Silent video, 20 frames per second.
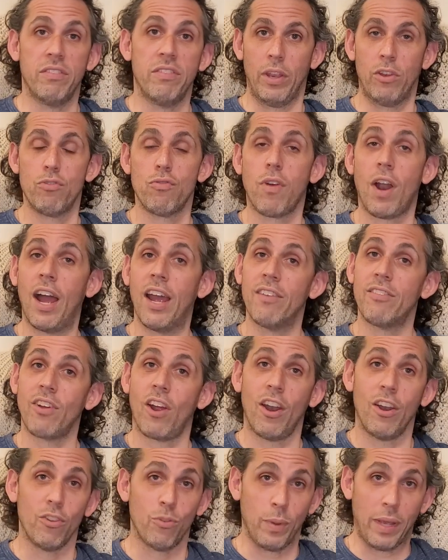try as
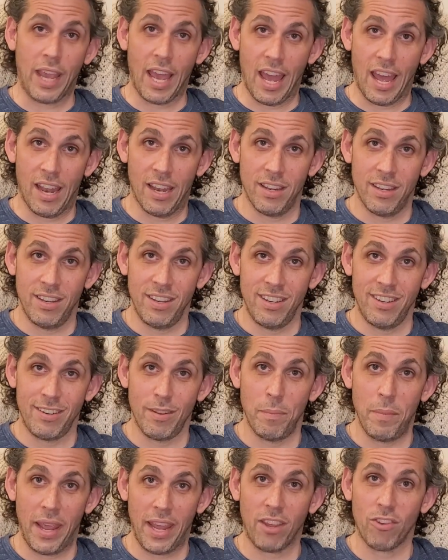hard as we can to
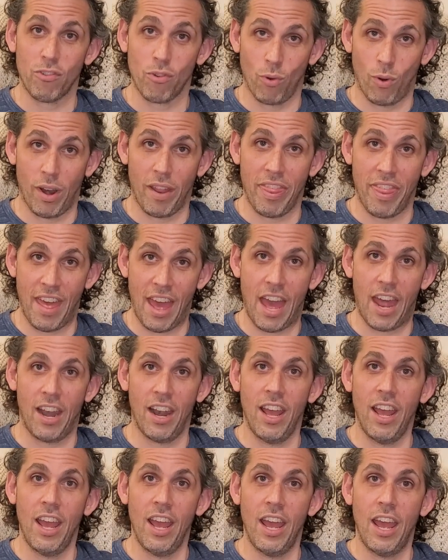make sure that
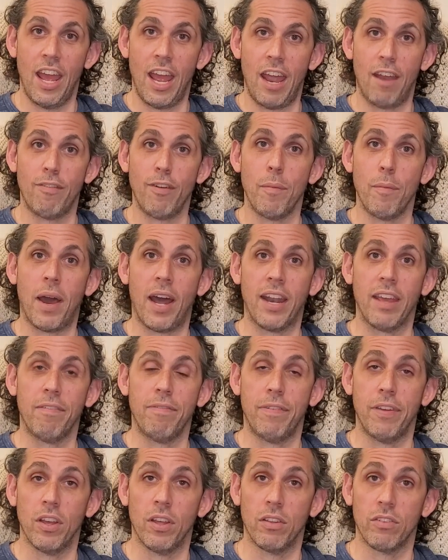everybody
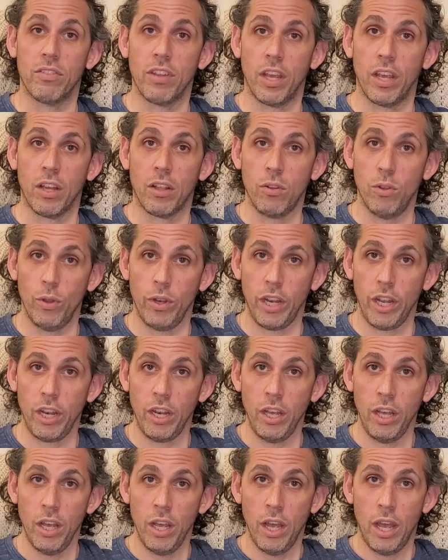feels
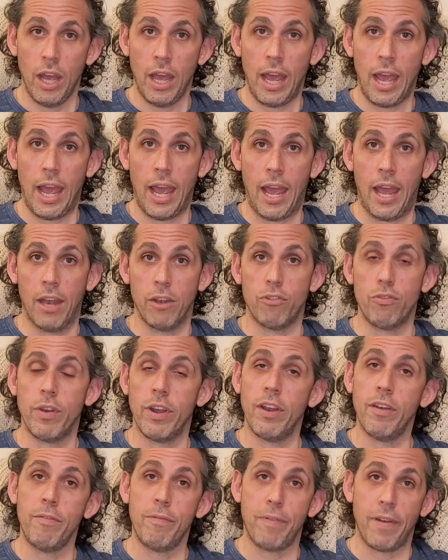included and
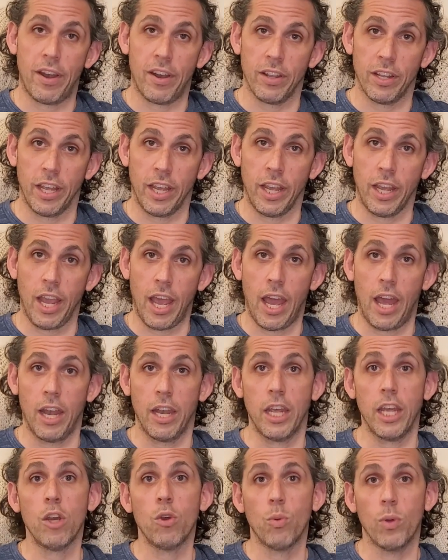treated fairly
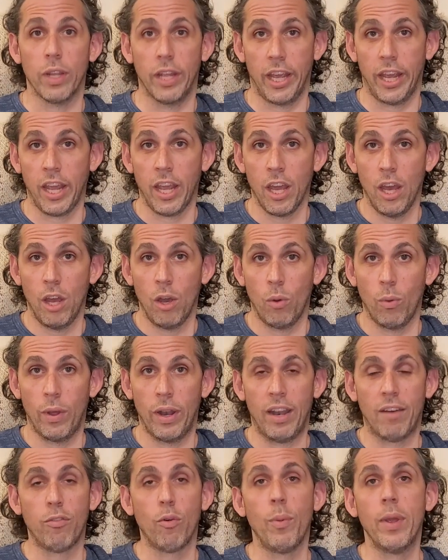and equally
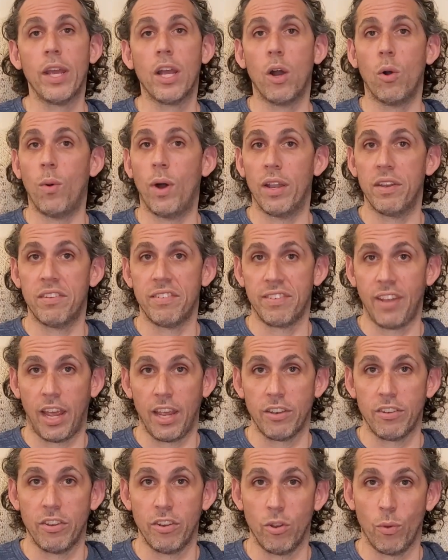whenever we go on
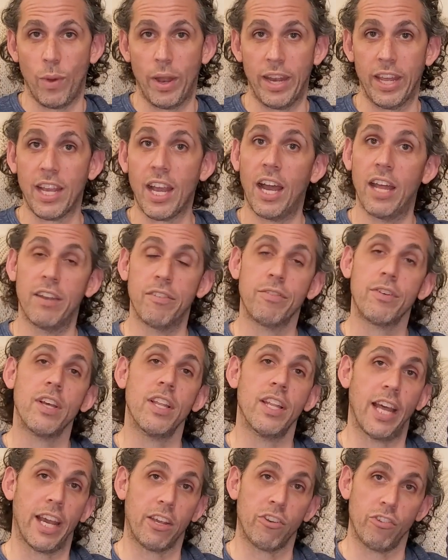site to do any kind of
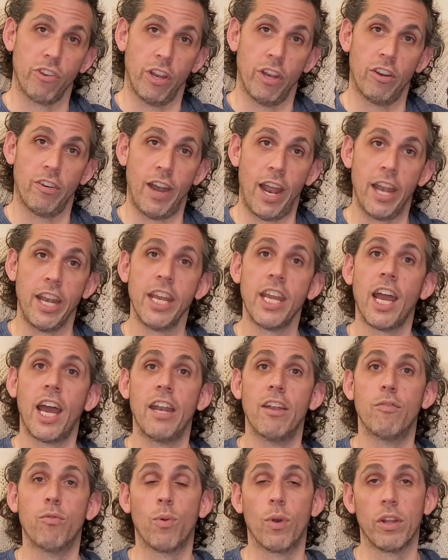collection or any kind
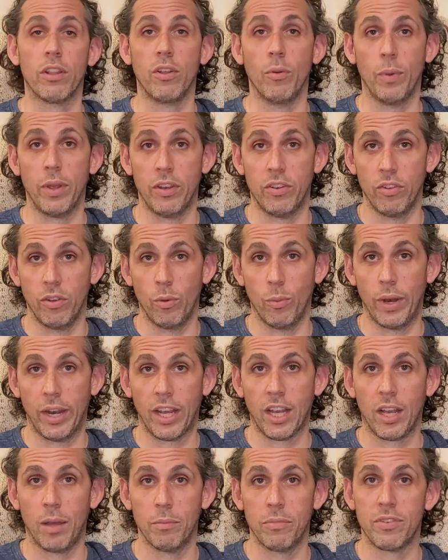of work that we do when it
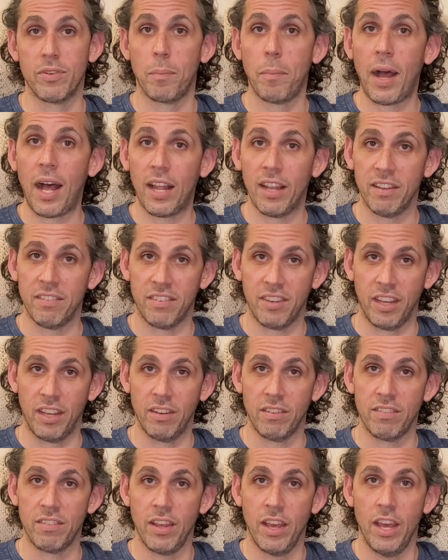comes to
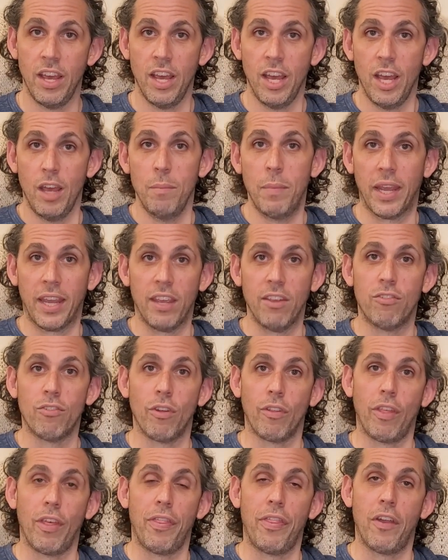policies, making sure
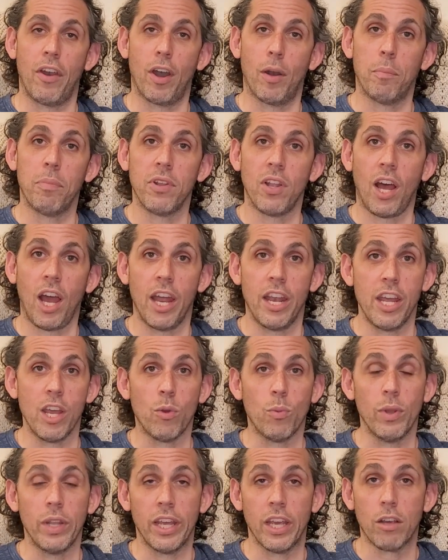that they're applied
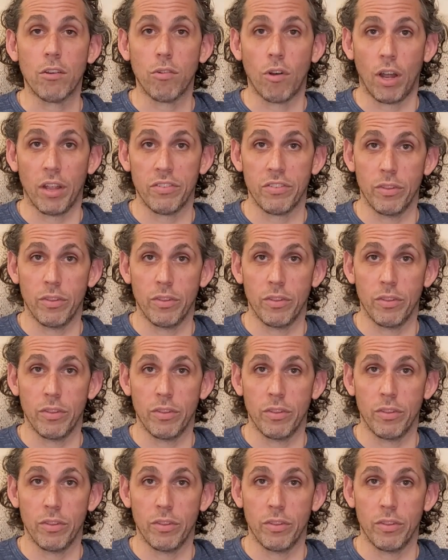equally across